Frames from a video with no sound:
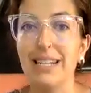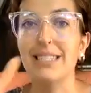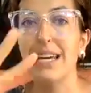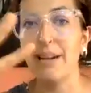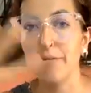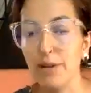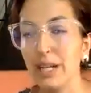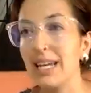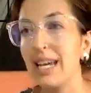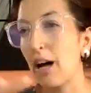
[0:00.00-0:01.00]
because then it
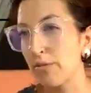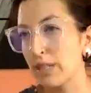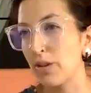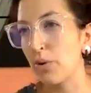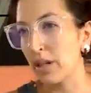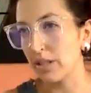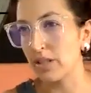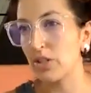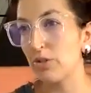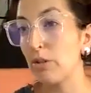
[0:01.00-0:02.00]
really helps the
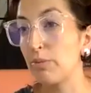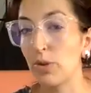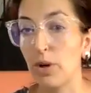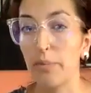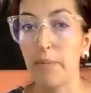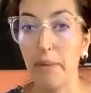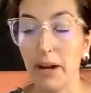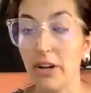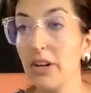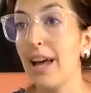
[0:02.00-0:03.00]
oils to absorb
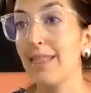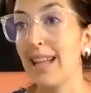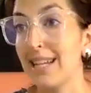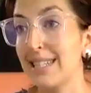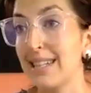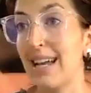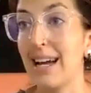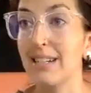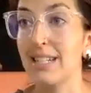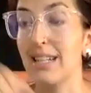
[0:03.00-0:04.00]
better and lessen
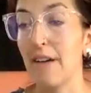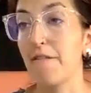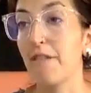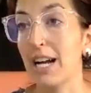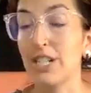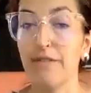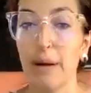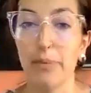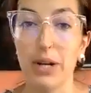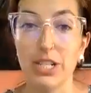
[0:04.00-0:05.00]
that flash
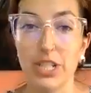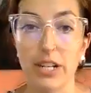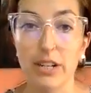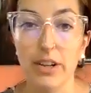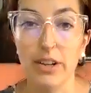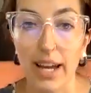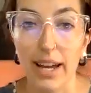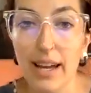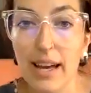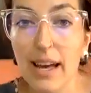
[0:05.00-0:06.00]
evaporation, okay?